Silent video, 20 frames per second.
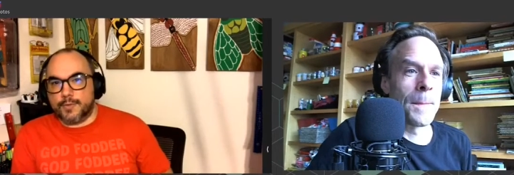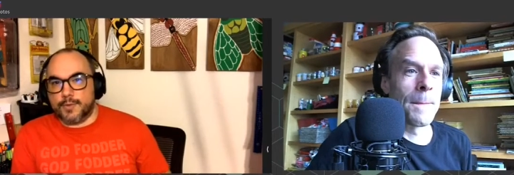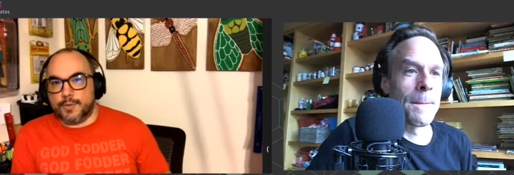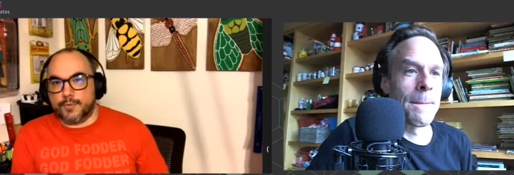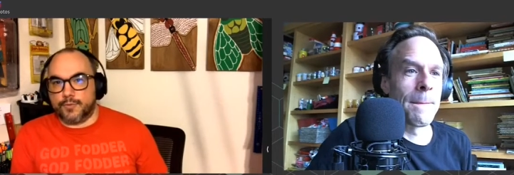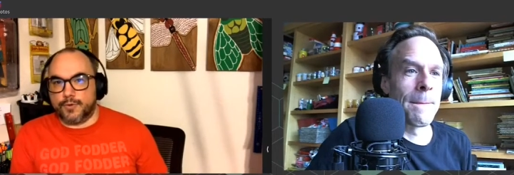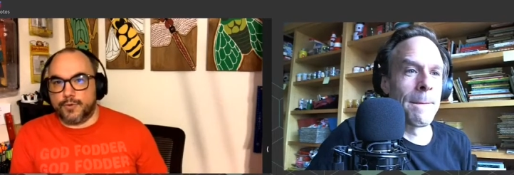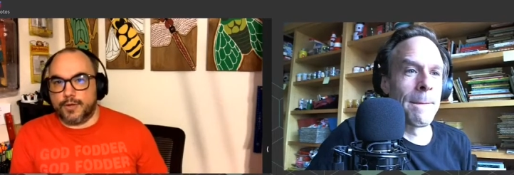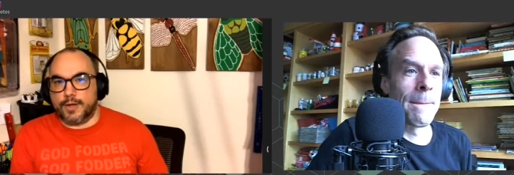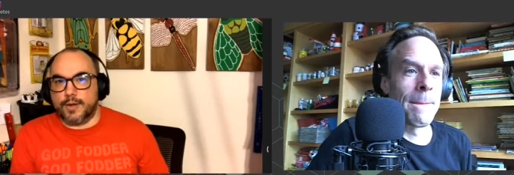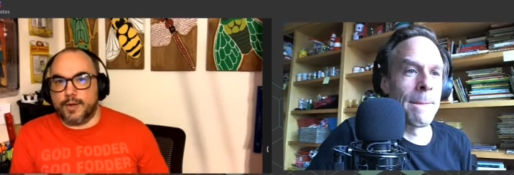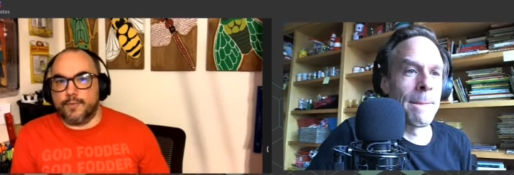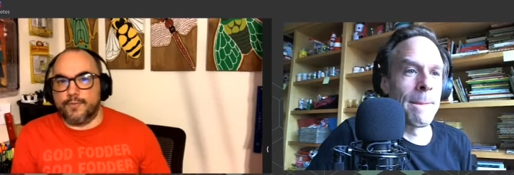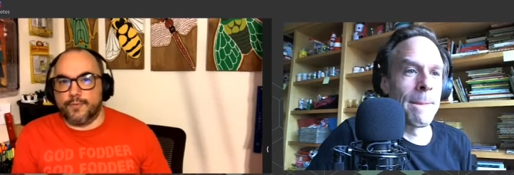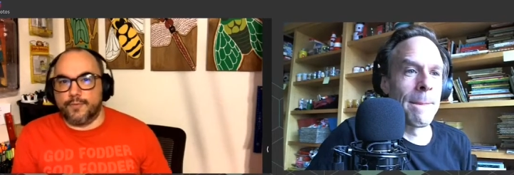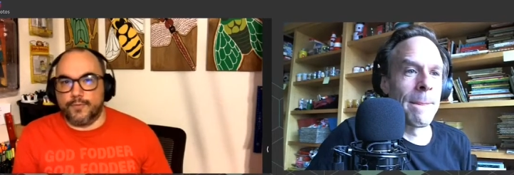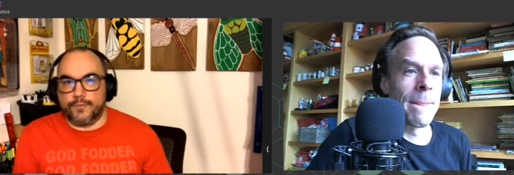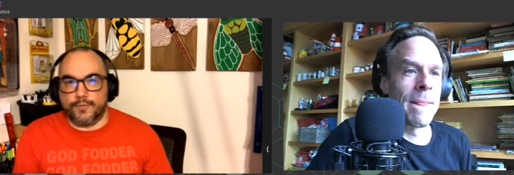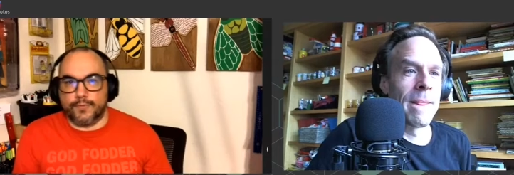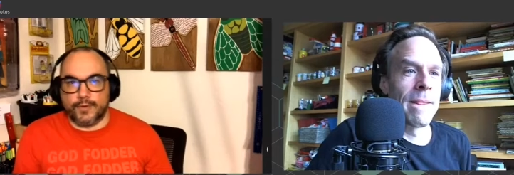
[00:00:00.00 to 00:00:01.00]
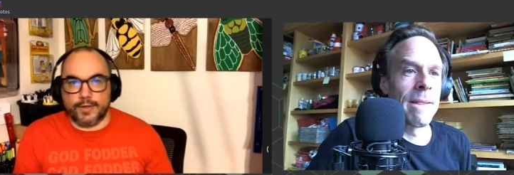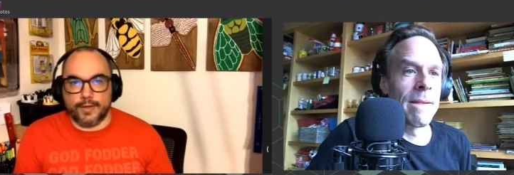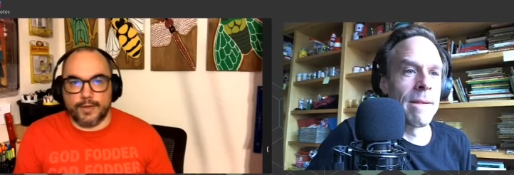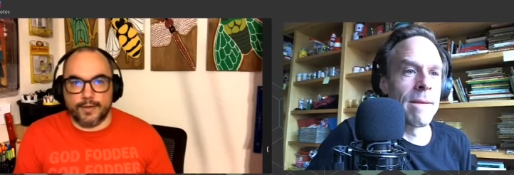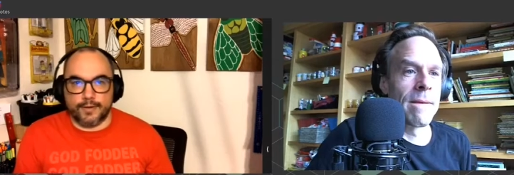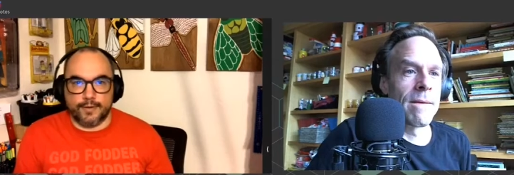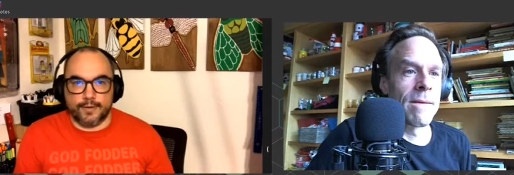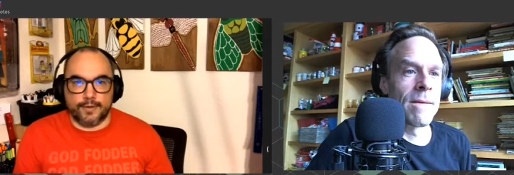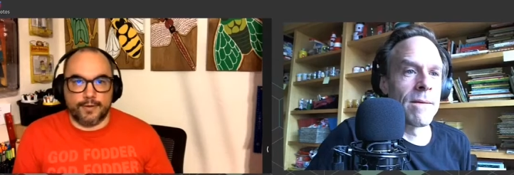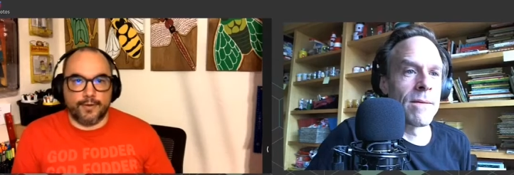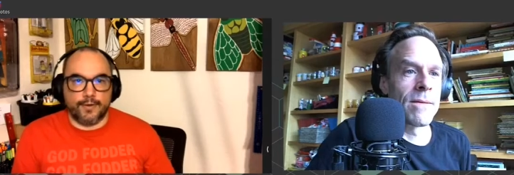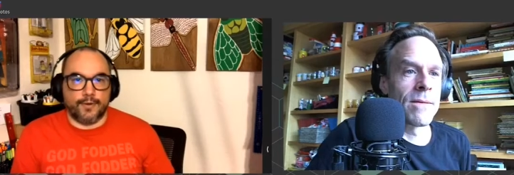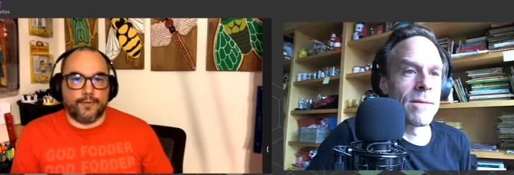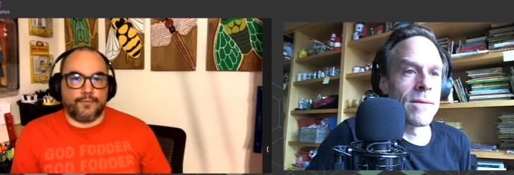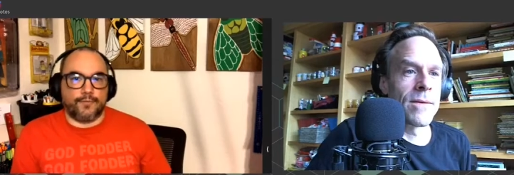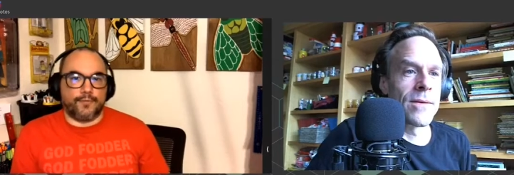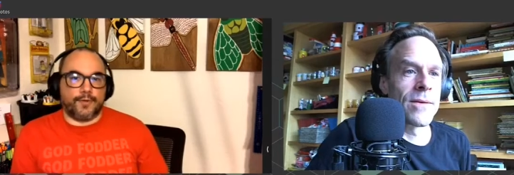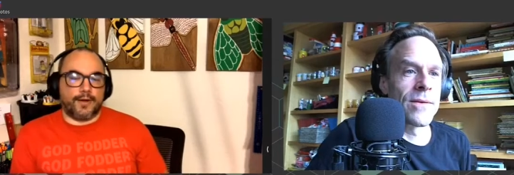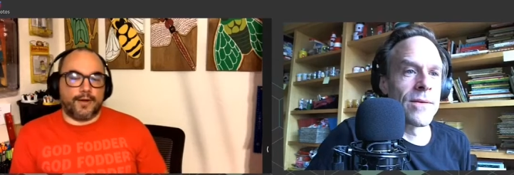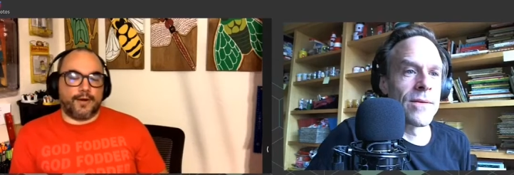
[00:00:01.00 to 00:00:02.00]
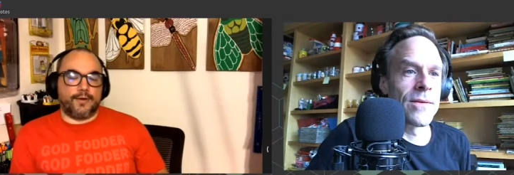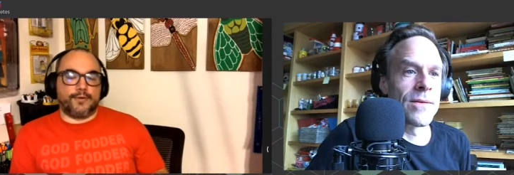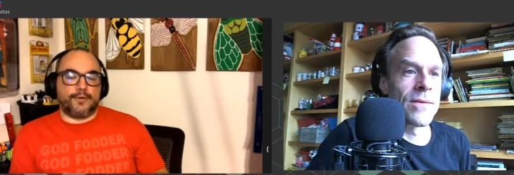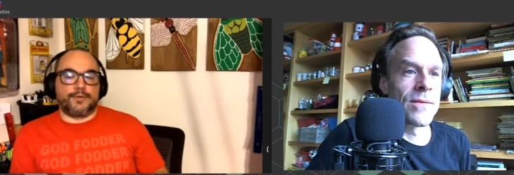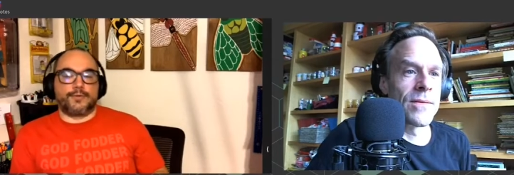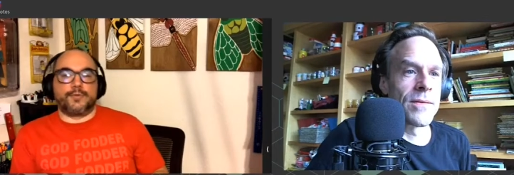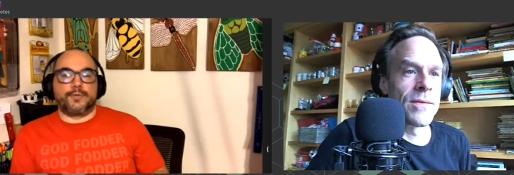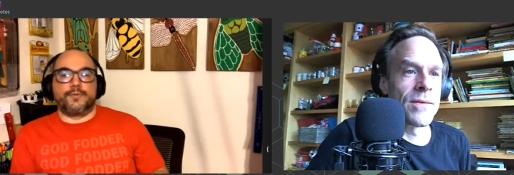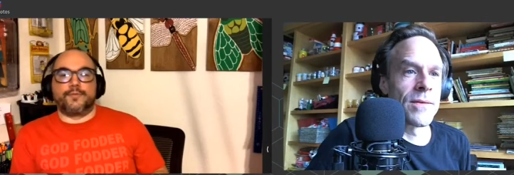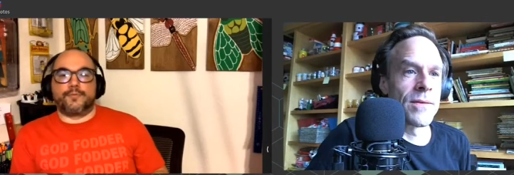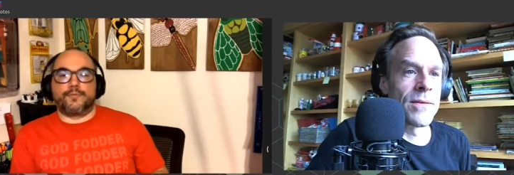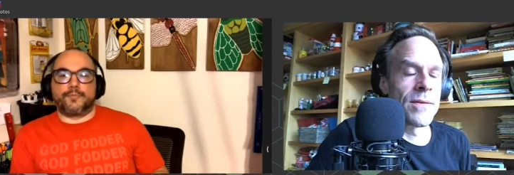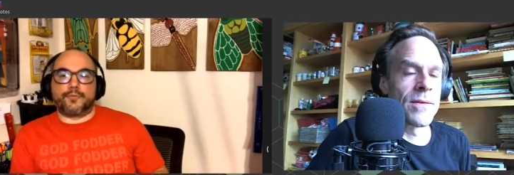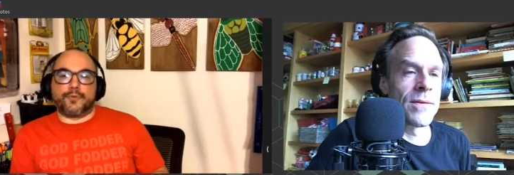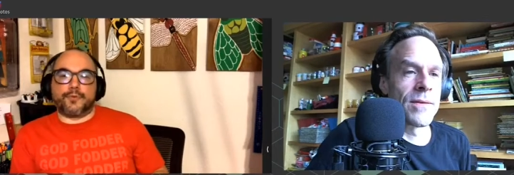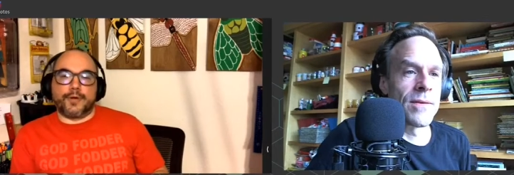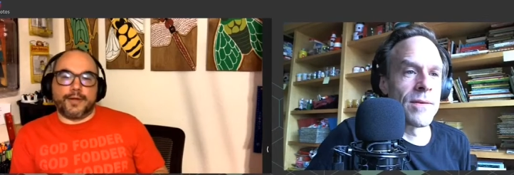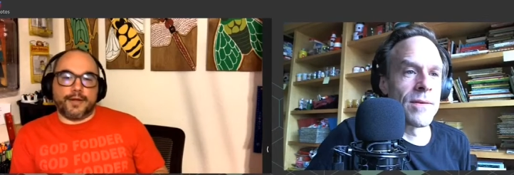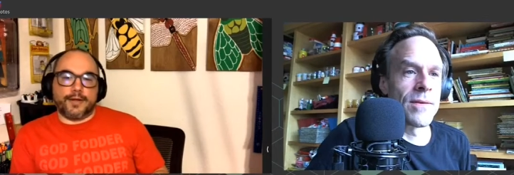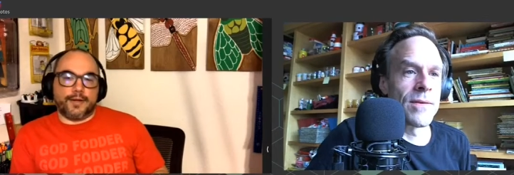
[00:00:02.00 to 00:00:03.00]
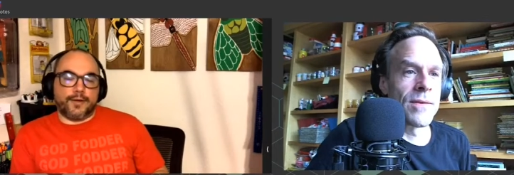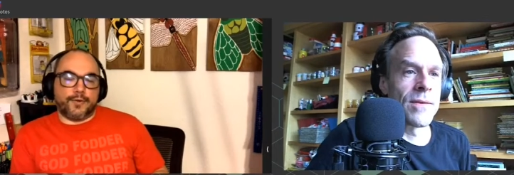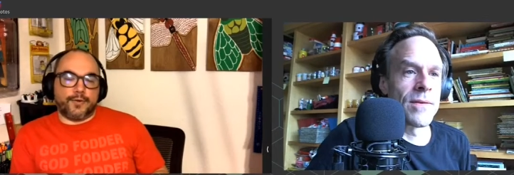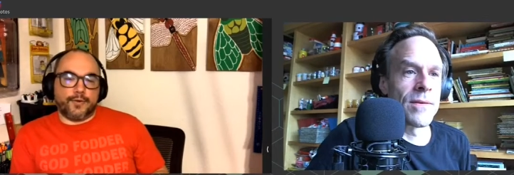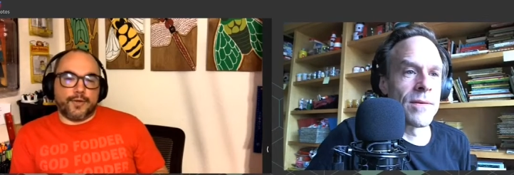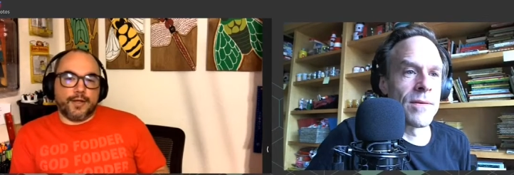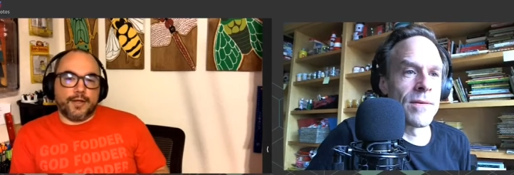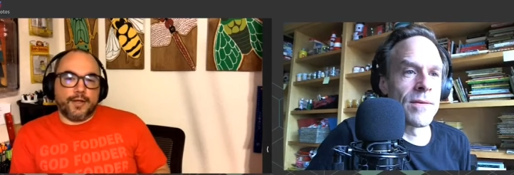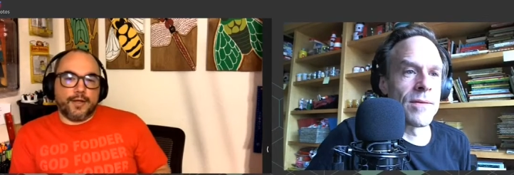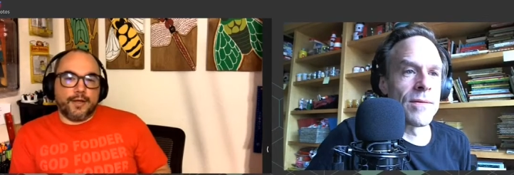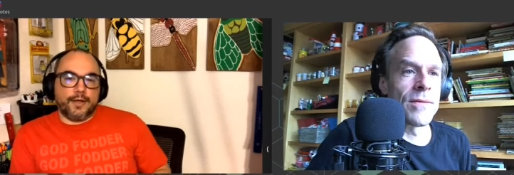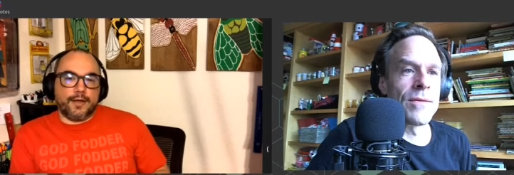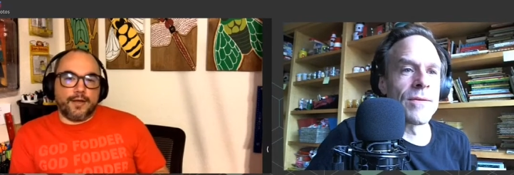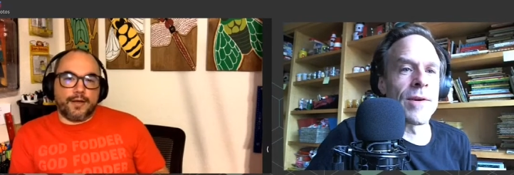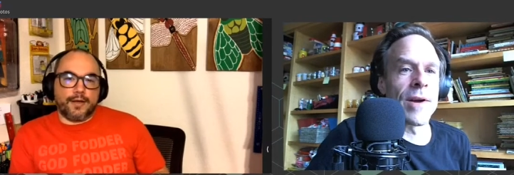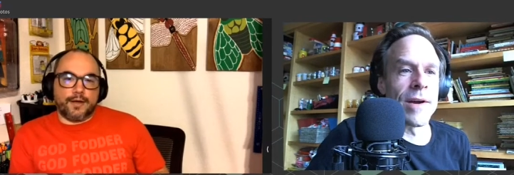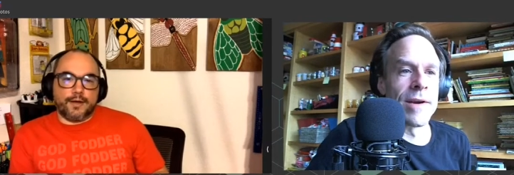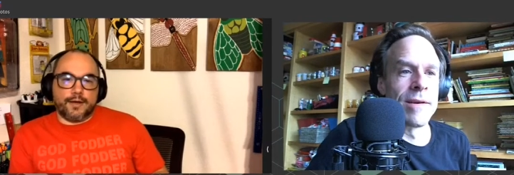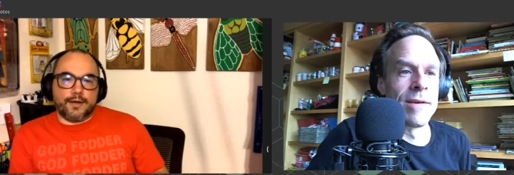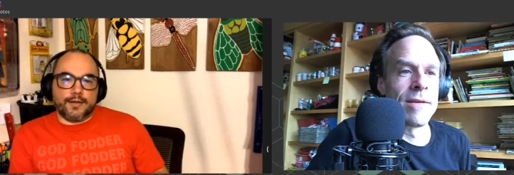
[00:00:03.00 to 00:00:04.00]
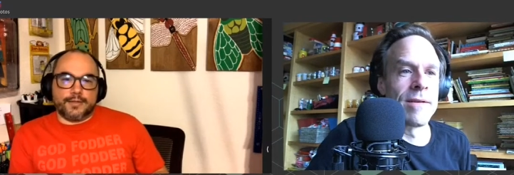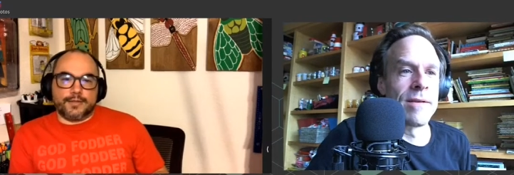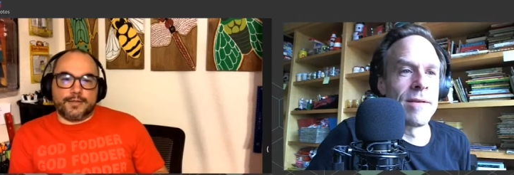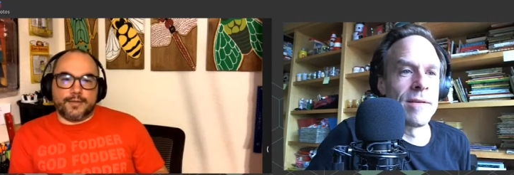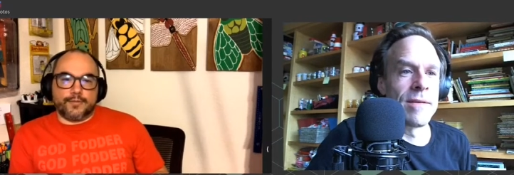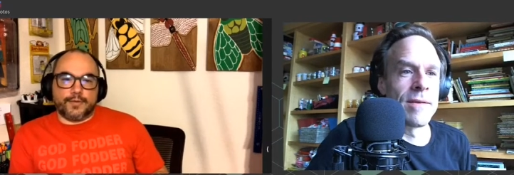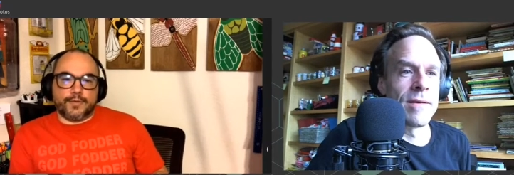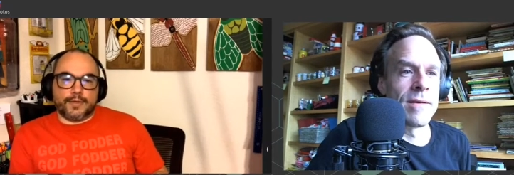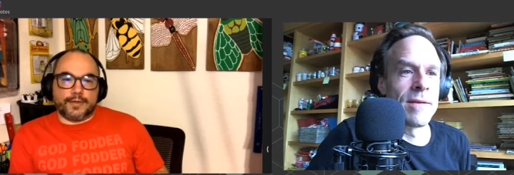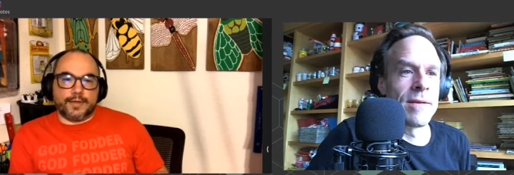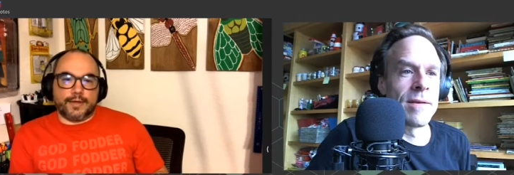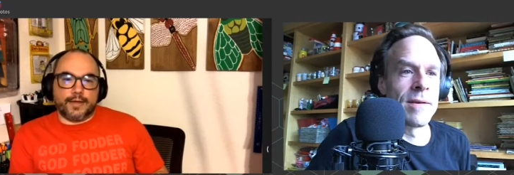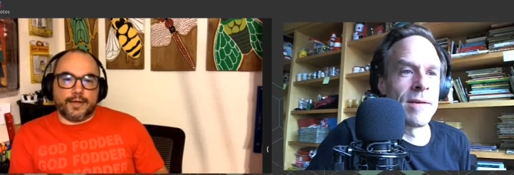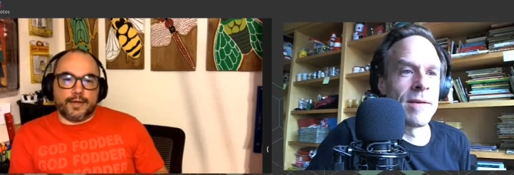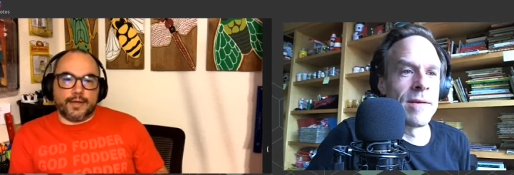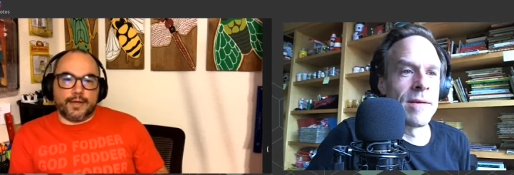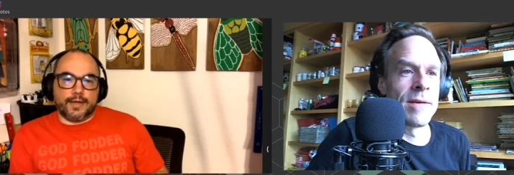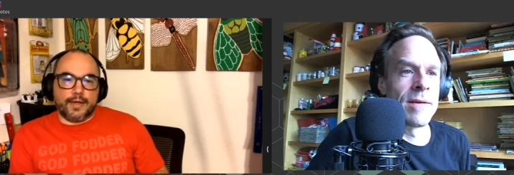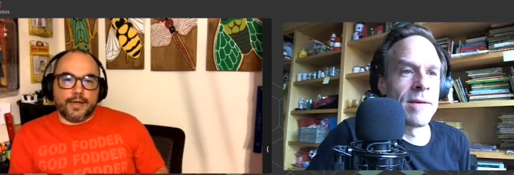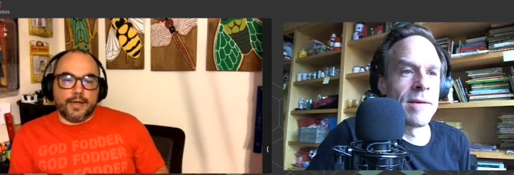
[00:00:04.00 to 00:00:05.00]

Speaker 1: came in pretty helpful for getting you know flyers printed out, okay. uh, stuff like that.